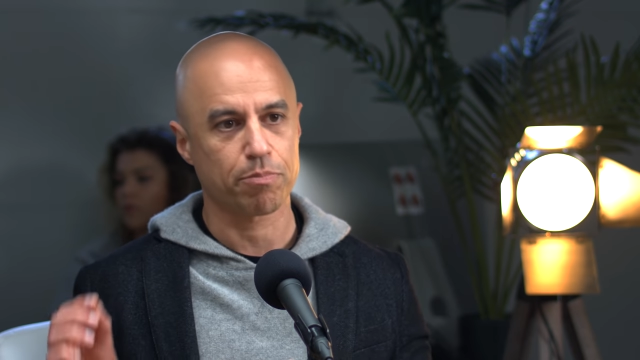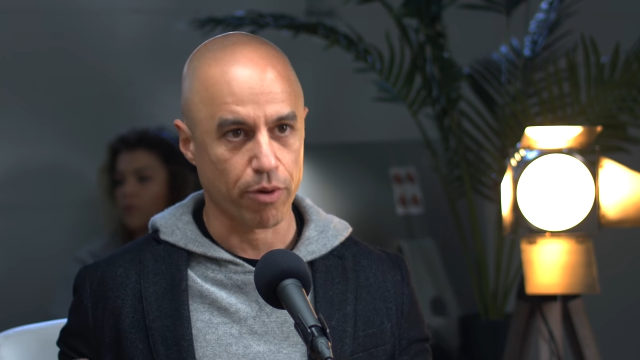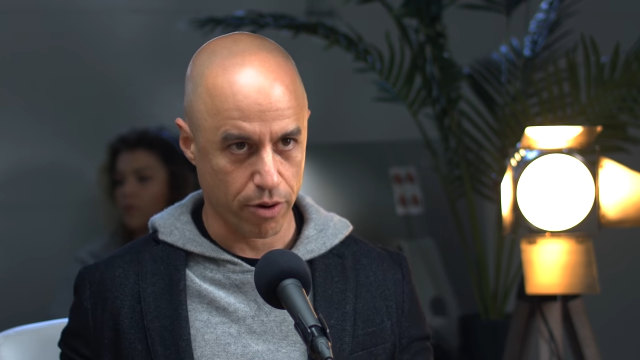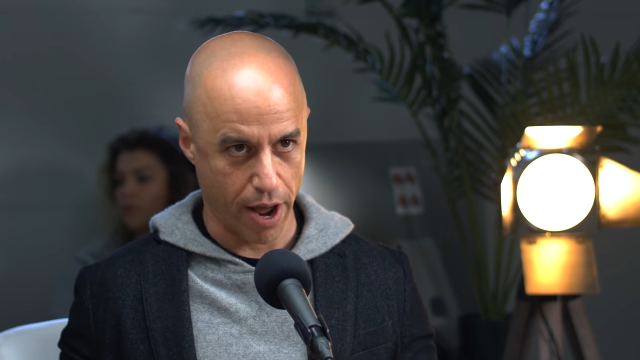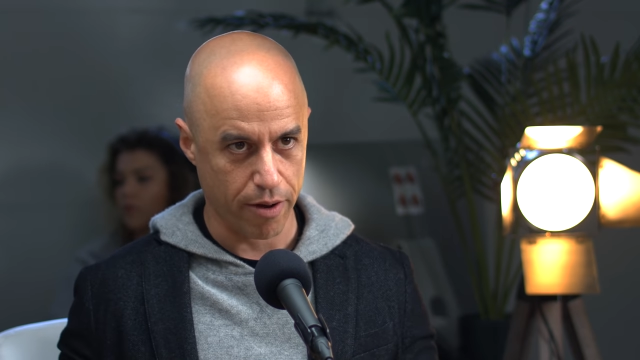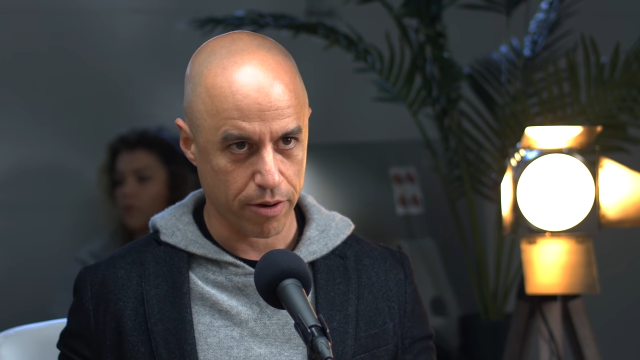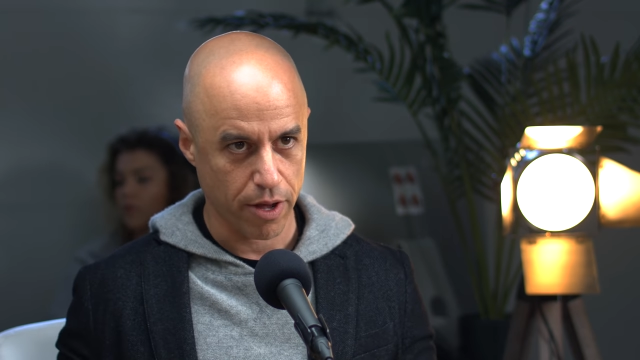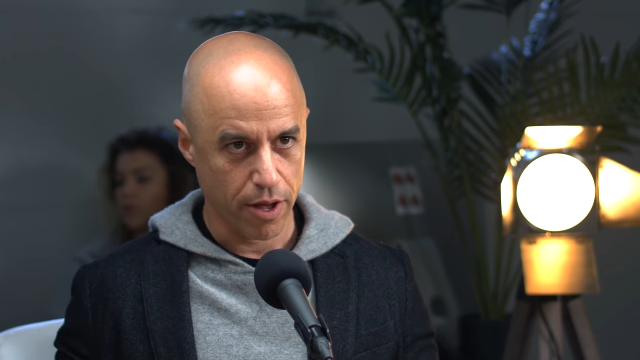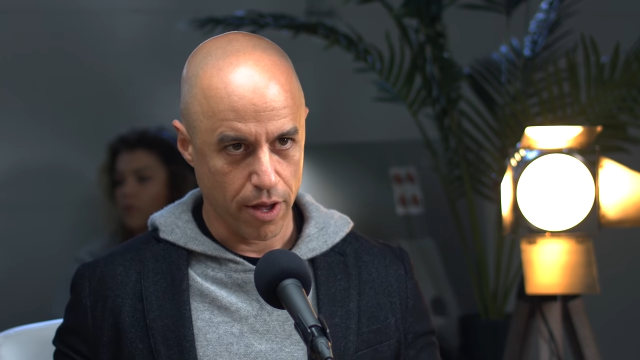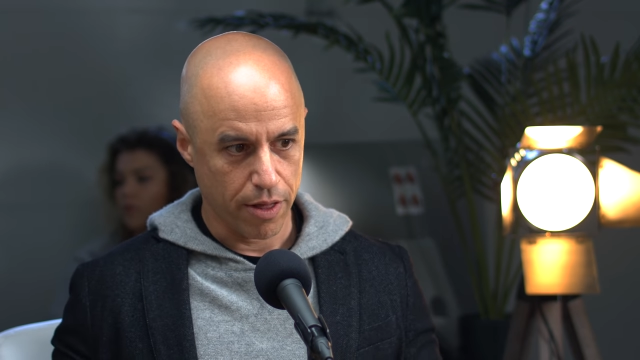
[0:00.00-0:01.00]
Speaker 1: burnout.
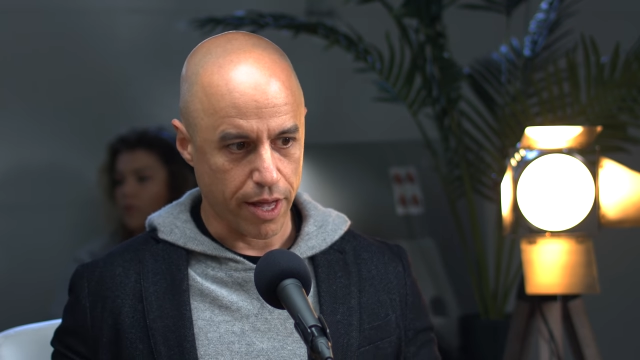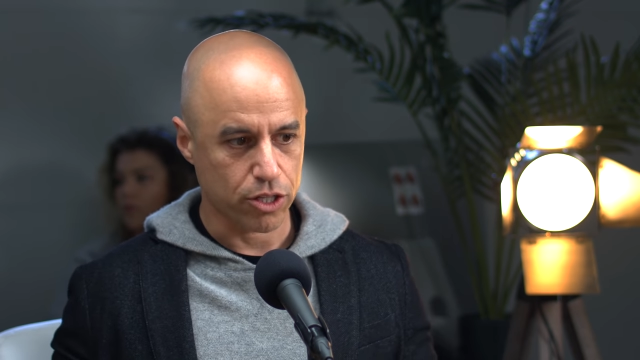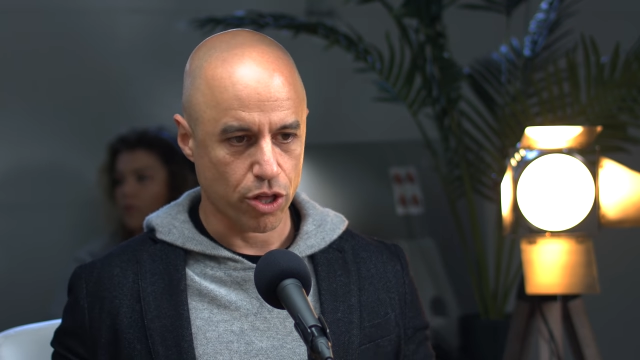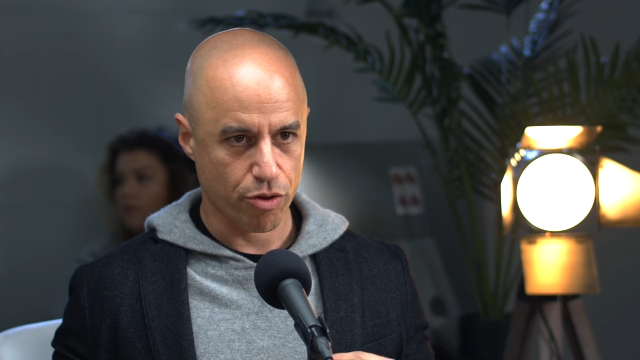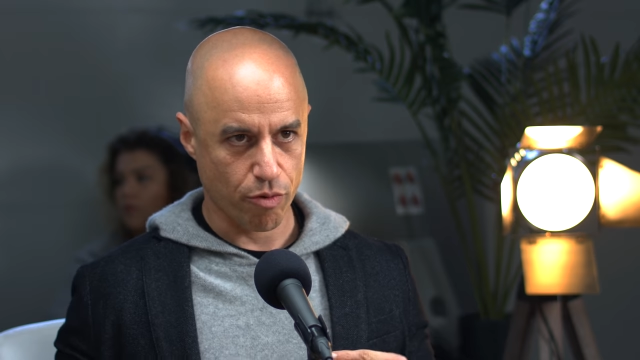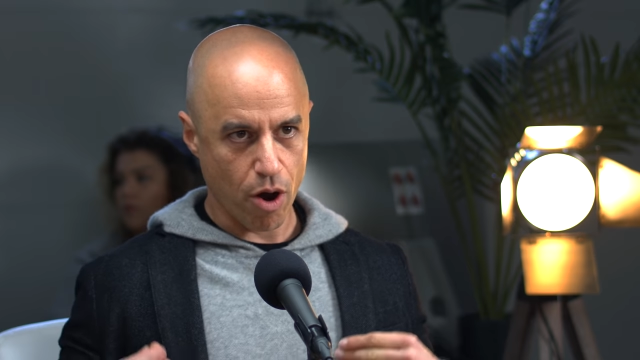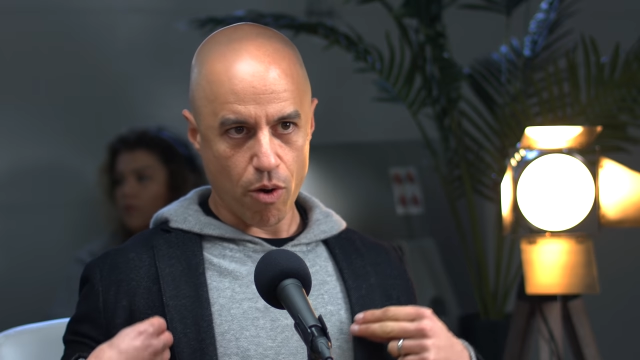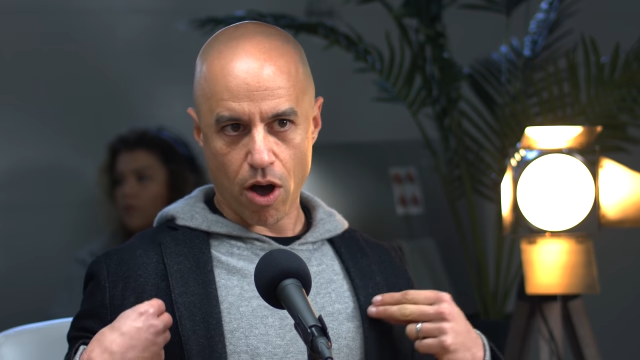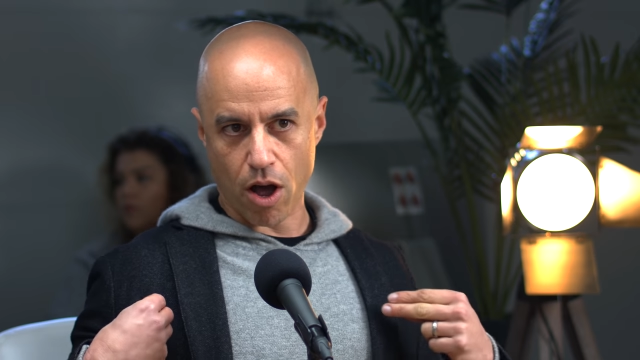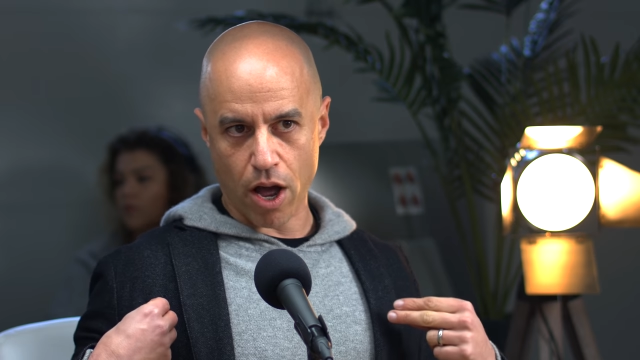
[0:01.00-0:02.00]
That to
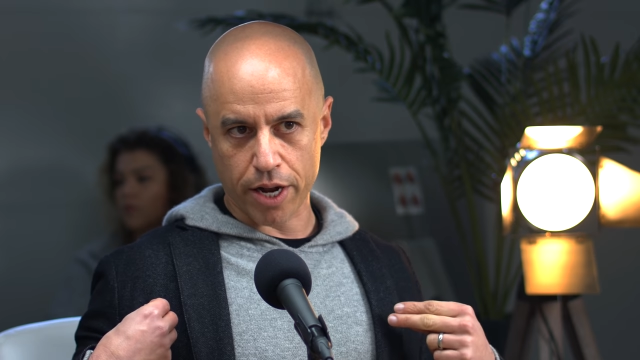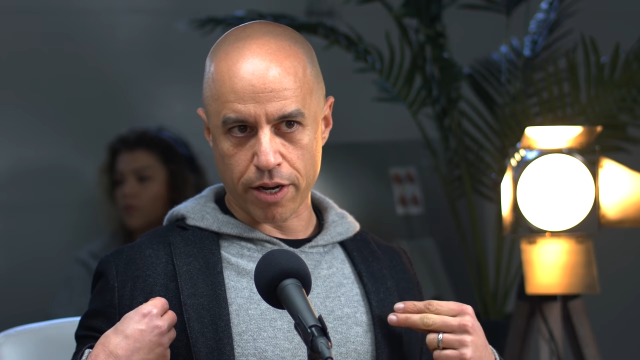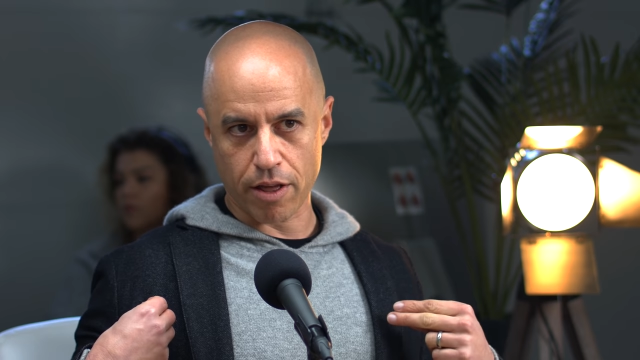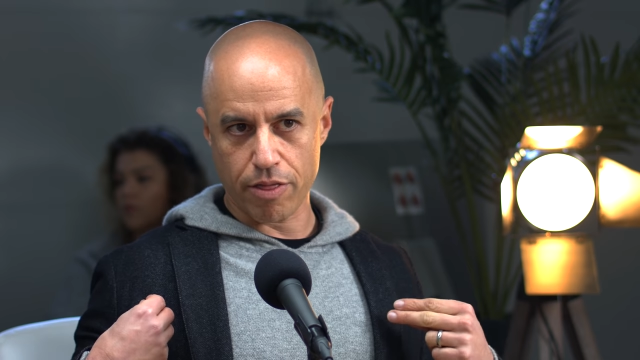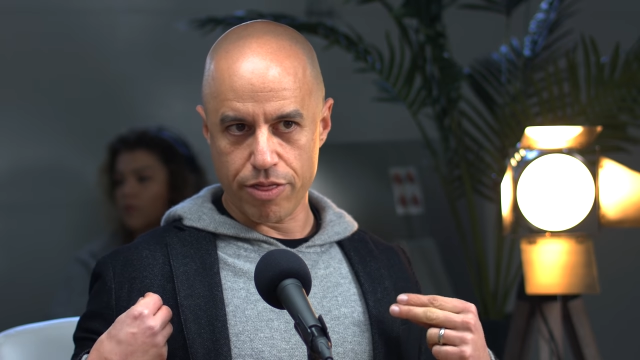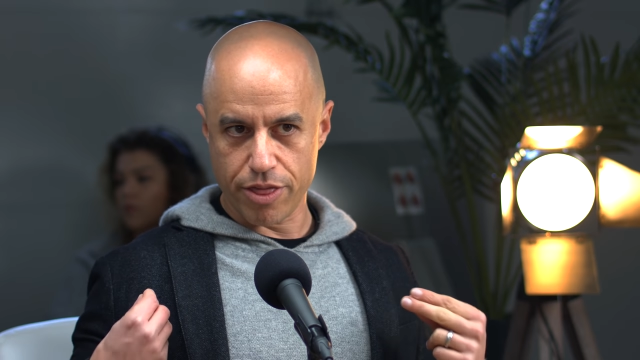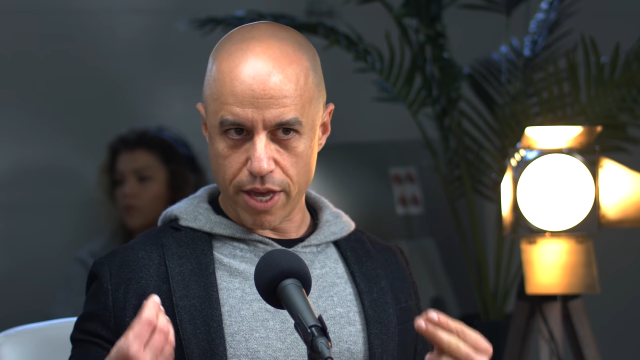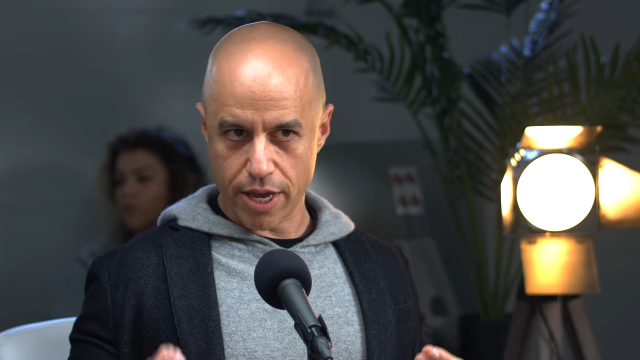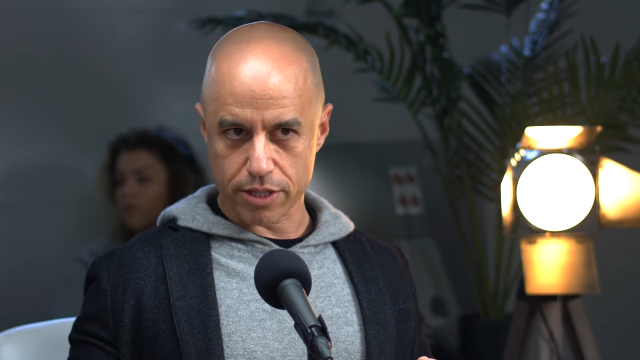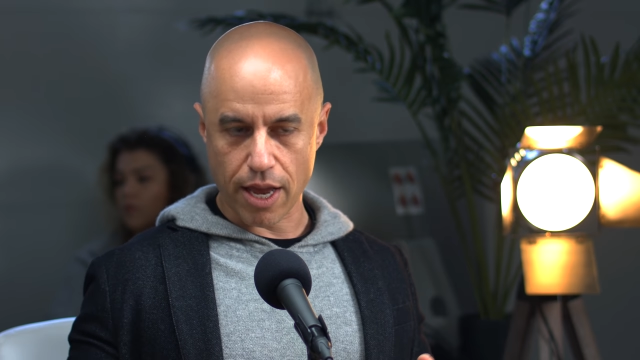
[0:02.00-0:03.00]
throw on
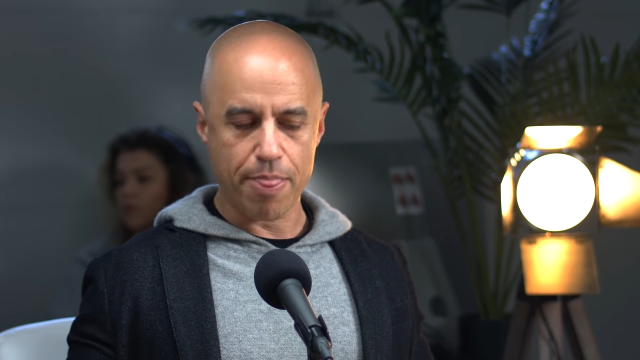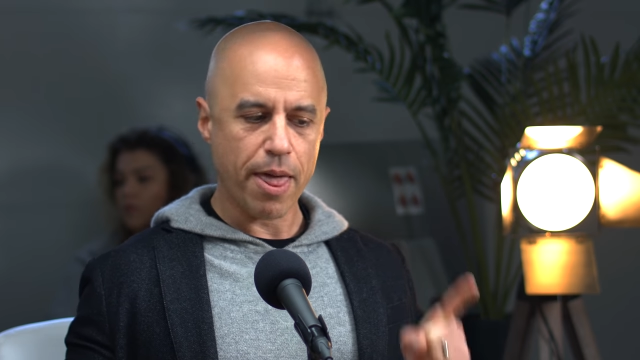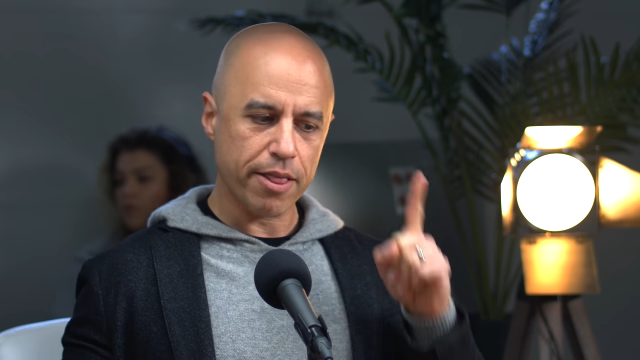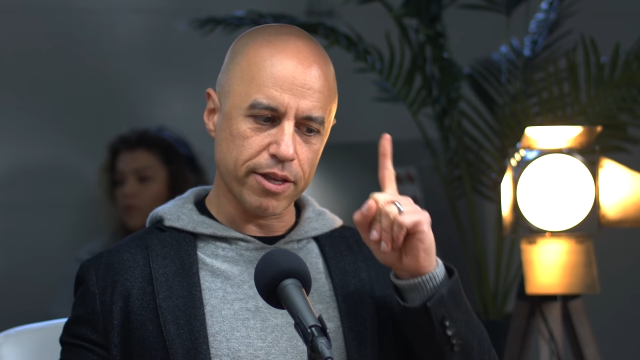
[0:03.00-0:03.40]
this, and then